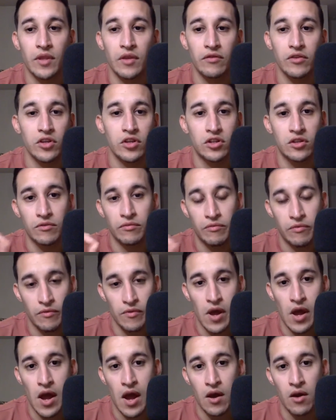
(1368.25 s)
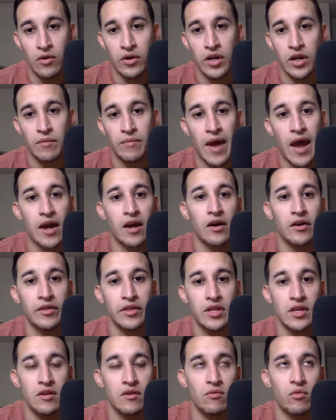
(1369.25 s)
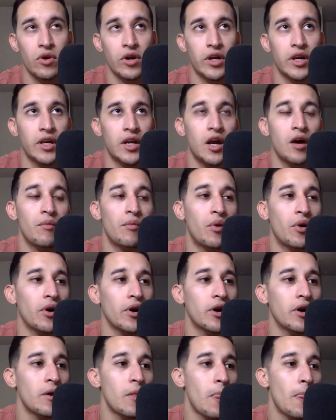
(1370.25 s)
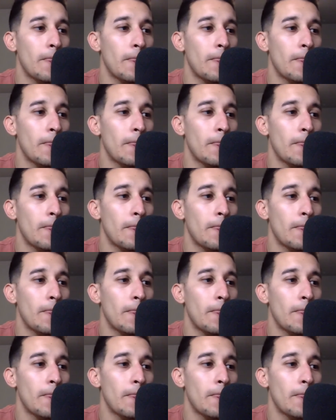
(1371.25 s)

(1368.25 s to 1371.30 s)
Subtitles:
Just to hone in back on the working out part.